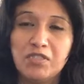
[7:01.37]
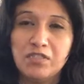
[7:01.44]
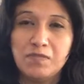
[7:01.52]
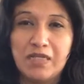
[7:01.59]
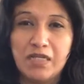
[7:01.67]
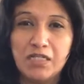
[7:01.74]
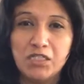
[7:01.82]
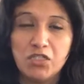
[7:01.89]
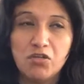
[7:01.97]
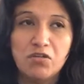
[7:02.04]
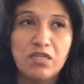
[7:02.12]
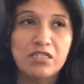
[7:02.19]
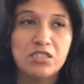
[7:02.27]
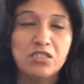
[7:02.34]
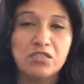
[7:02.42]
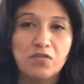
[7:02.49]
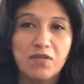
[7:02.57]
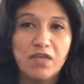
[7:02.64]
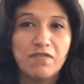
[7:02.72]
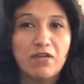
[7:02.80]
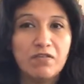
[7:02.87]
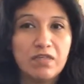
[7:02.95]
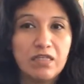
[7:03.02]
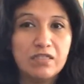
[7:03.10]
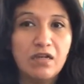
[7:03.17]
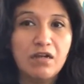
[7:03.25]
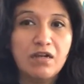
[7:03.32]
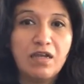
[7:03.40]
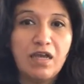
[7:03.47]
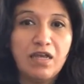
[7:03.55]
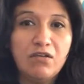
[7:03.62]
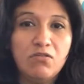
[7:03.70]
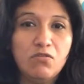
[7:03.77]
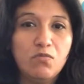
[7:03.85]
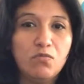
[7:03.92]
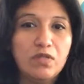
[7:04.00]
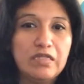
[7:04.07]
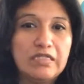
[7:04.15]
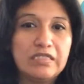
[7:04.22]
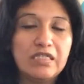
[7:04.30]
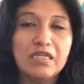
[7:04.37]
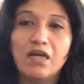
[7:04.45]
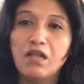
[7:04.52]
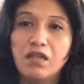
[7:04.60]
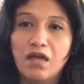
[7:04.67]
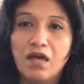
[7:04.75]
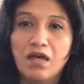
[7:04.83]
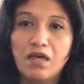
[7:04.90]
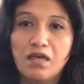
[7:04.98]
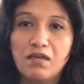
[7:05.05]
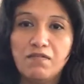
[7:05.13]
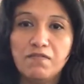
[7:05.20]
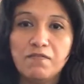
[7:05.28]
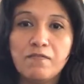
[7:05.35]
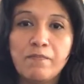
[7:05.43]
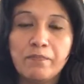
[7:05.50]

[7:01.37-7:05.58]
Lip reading: just because, you know, that's just the way of how things are, I don't really see a lot of